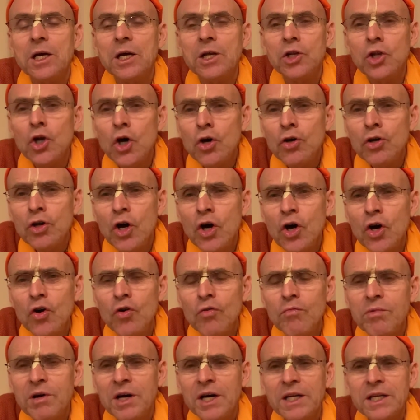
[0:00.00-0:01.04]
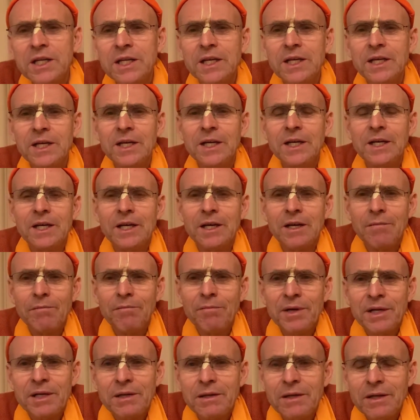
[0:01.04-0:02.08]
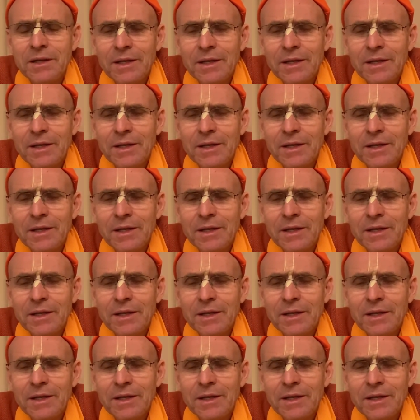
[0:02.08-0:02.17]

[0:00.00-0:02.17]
No, but